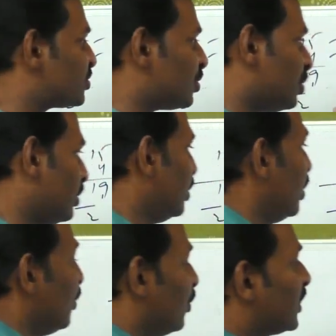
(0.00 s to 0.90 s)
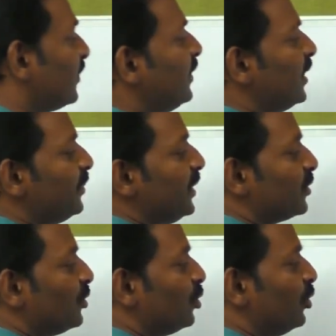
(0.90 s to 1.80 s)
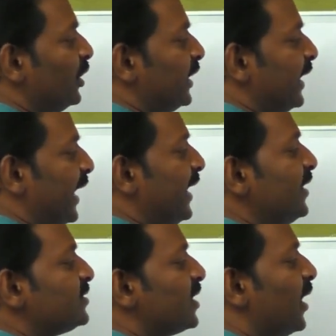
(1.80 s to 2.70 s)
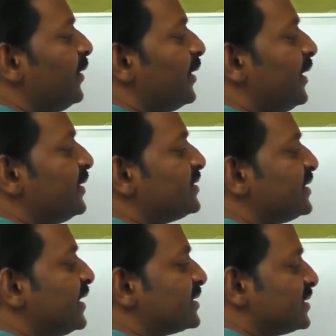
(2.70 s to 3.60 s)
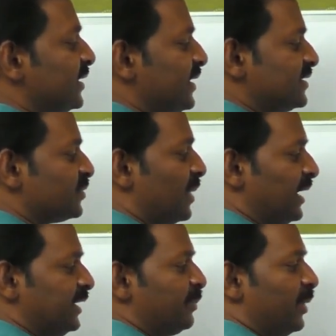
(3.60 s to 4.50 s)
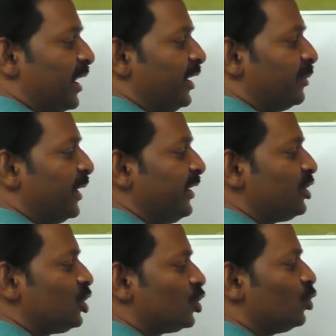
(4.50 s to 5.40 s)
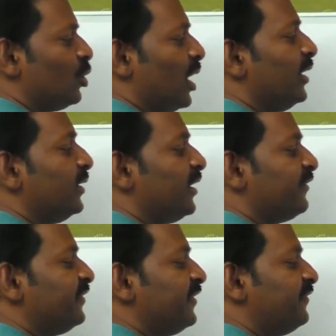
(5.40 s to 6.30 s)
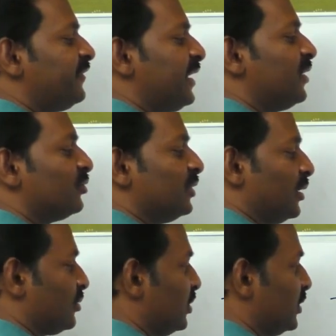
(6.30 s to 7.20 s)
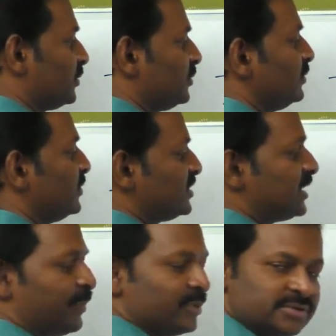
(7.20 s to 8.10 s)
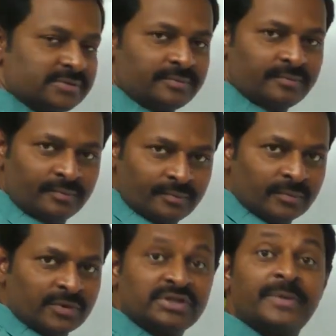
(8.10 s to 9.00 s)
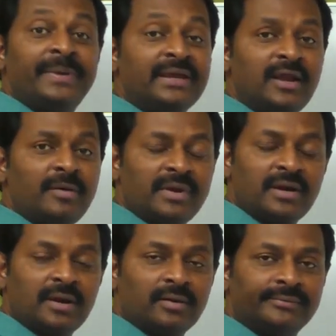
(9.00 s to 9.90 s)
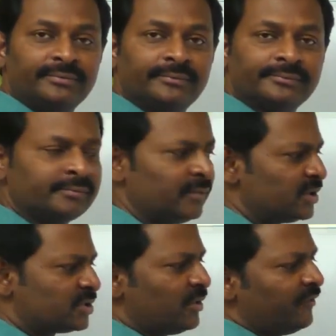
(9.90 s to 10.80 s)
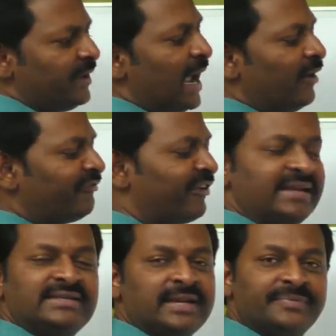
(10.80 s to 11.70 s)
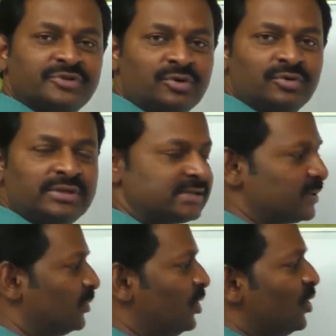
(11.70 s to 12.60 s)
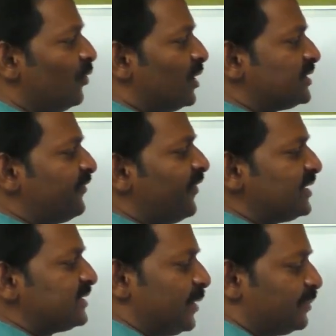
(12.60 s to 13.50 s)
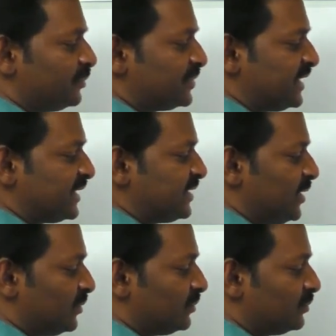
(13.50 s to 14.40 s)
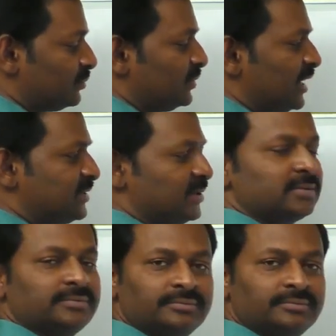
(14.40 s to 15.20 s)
so oka vela meeku 806 is multiplied by 215 undanukodu suppose it's a big number now so we have 5 steps to do this up what's the first step 16 that's it